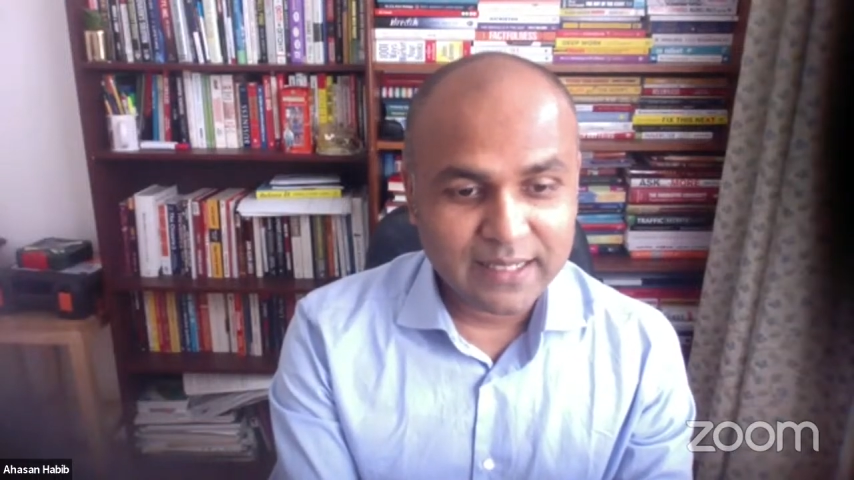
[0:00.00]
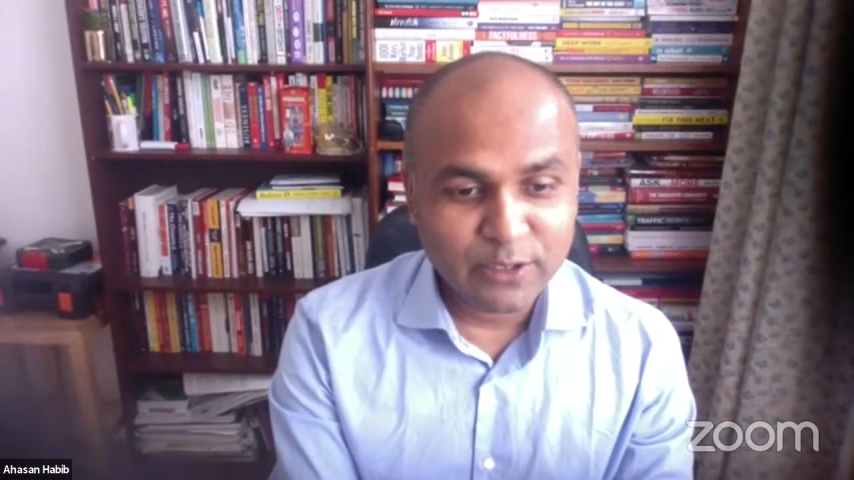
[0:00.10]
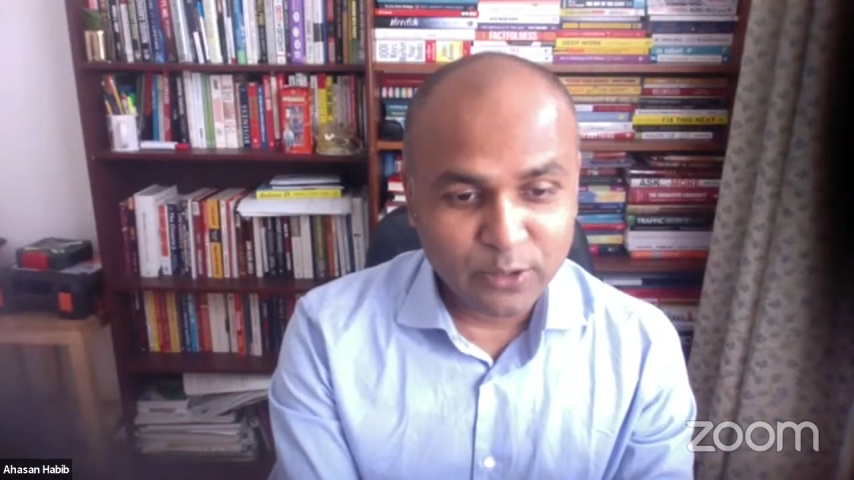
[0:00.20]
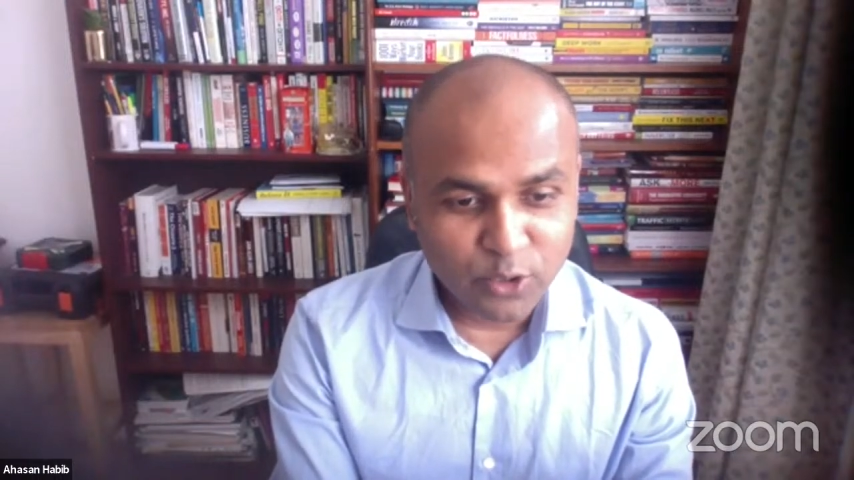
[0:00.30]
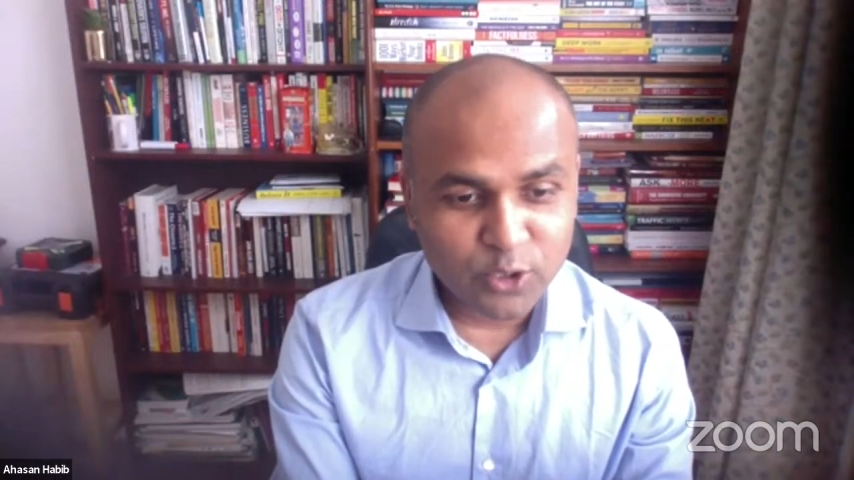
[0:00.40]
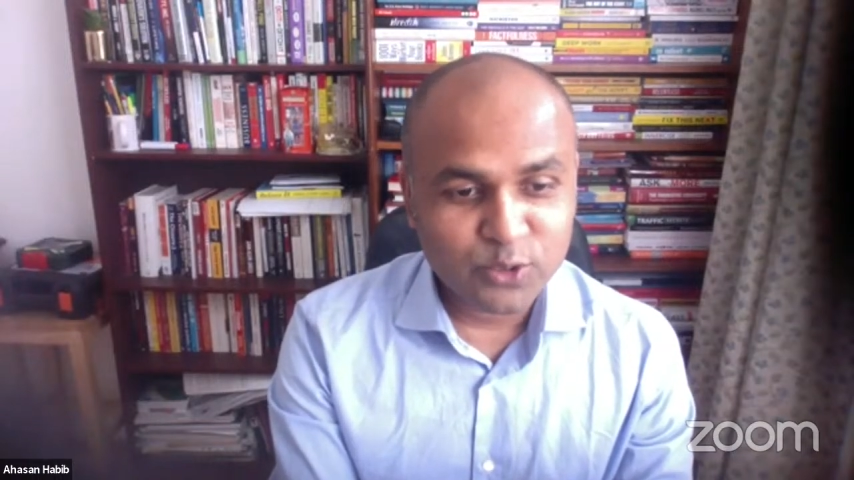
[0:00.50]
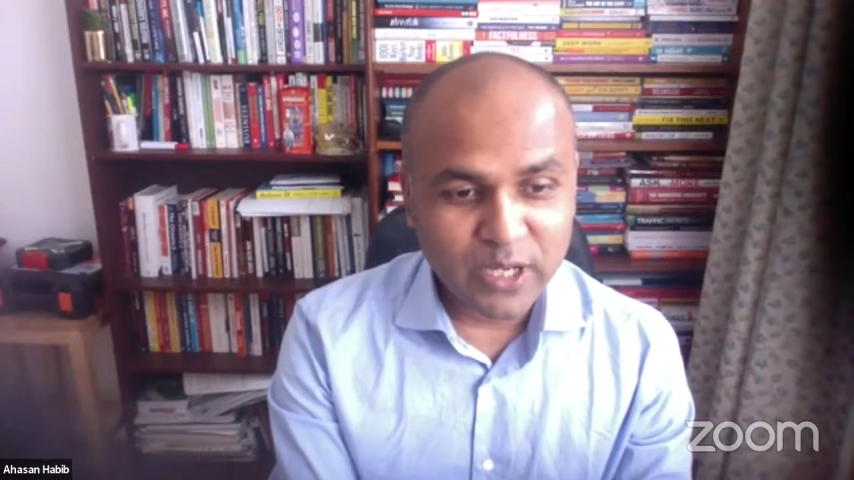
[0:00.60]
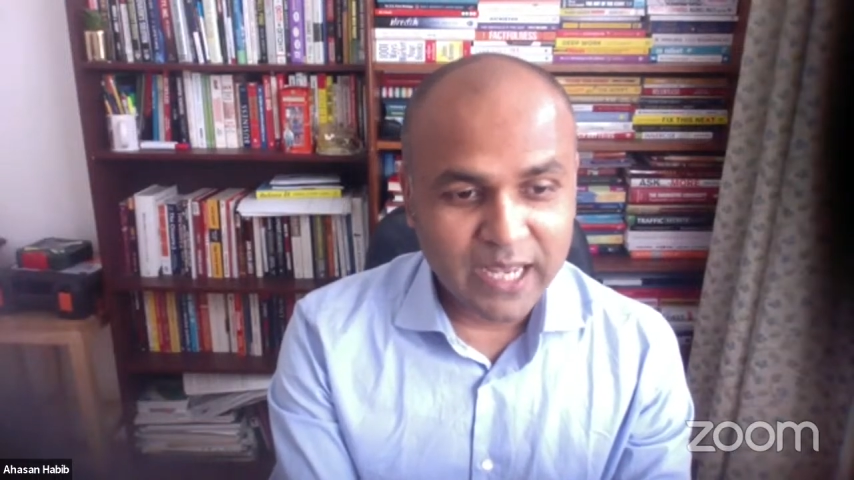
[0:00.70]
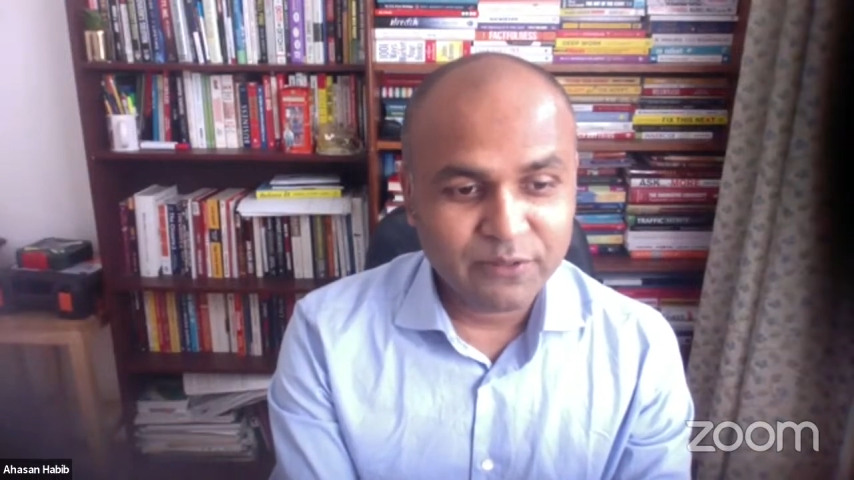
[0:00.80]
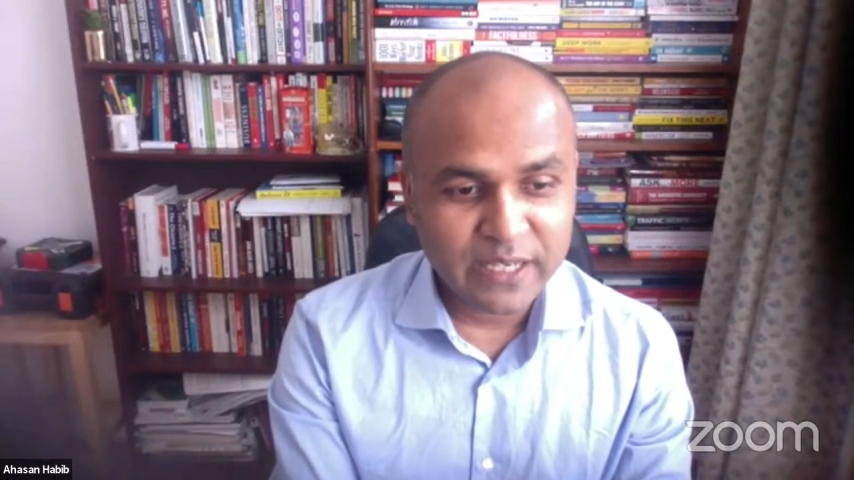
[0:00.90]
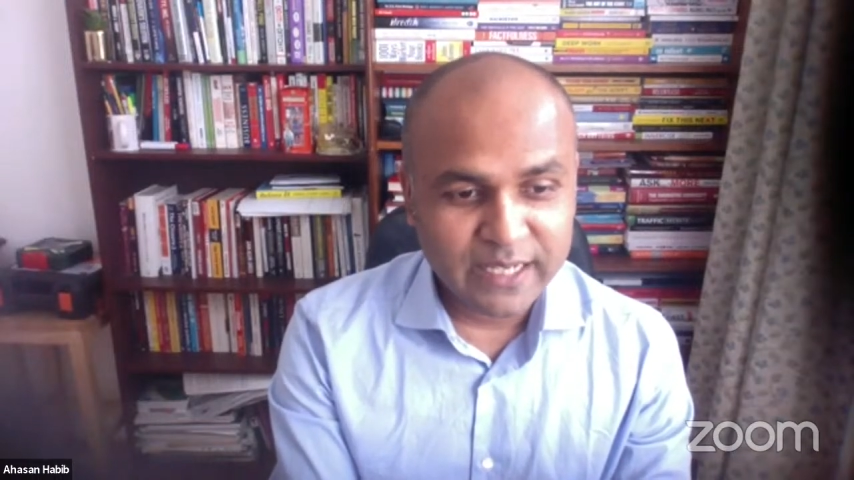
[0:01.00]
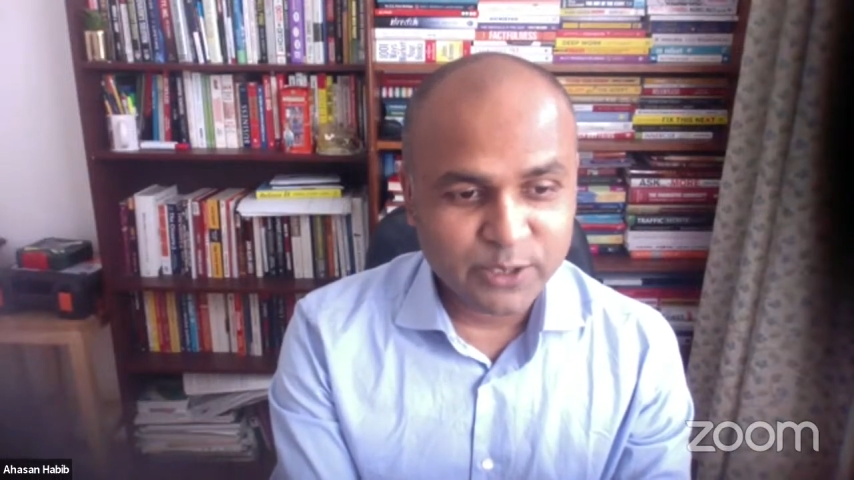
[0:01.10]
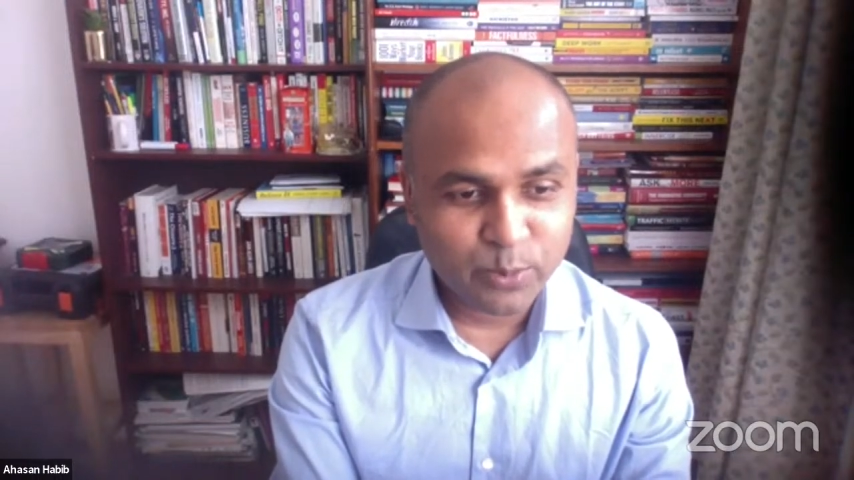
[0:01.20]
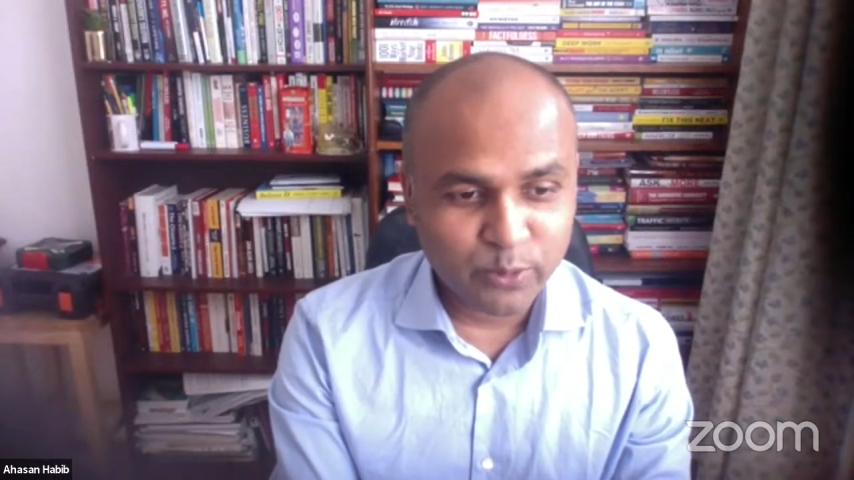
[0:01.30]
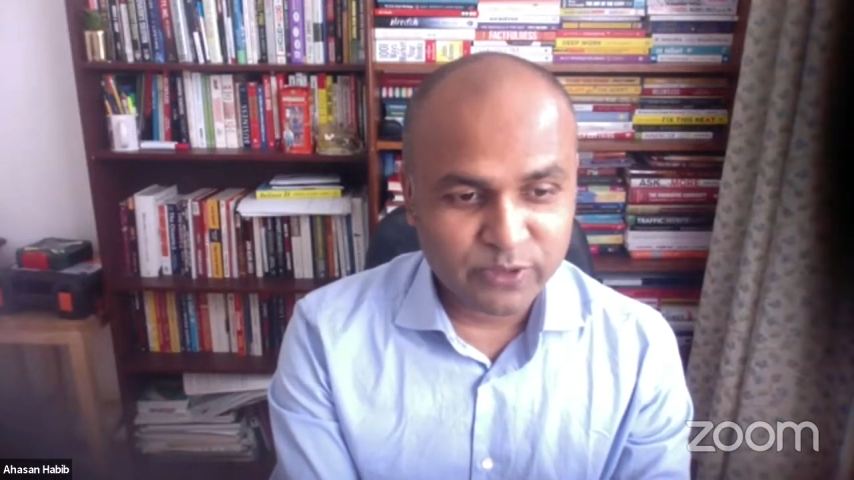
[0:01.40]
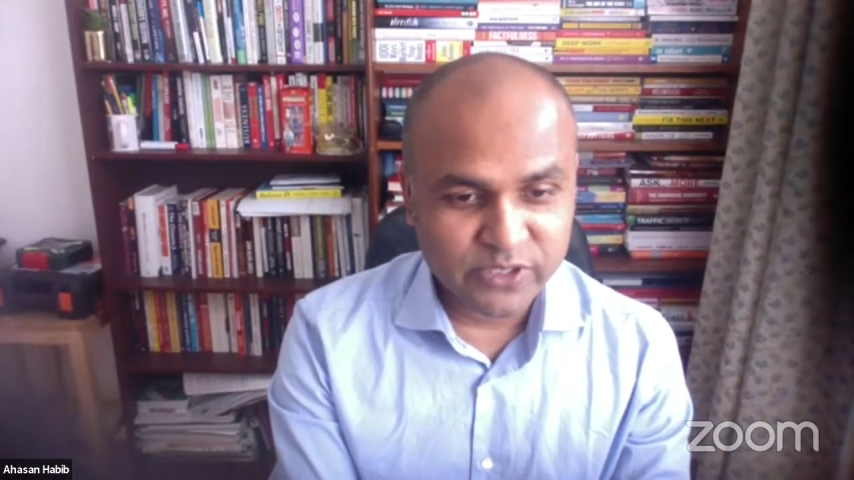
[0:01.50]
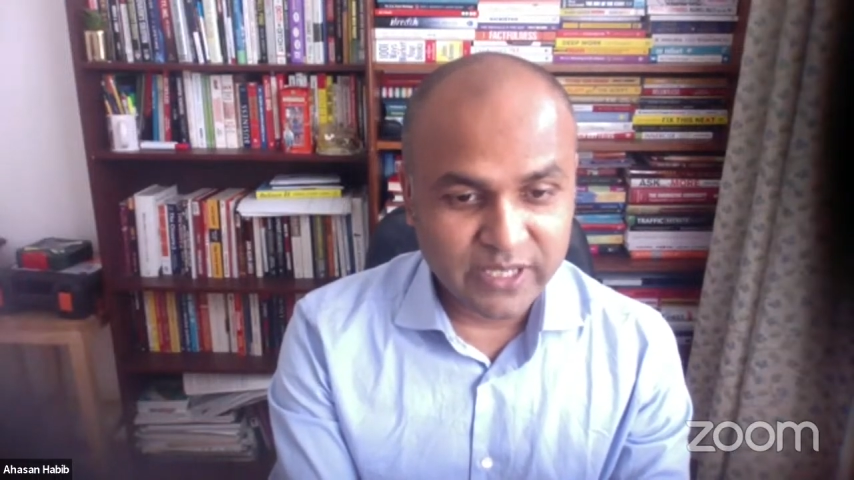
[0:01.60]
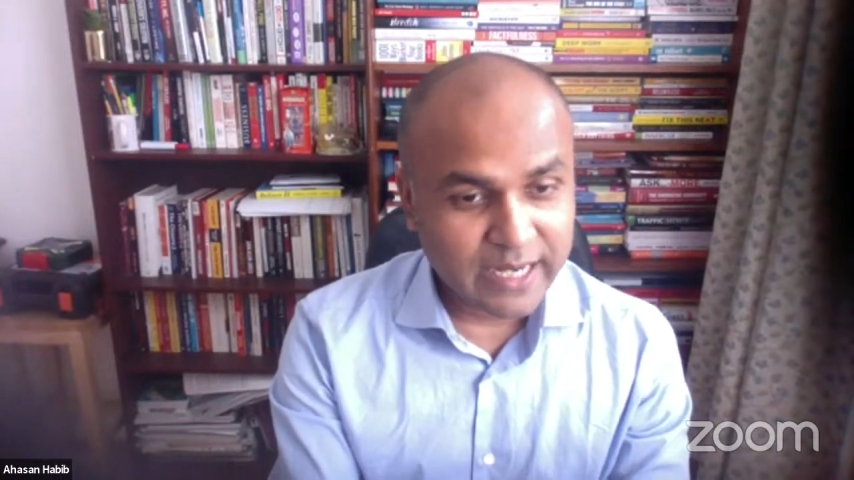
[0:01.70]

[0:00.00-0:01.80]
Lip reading: you got to have English proficiency.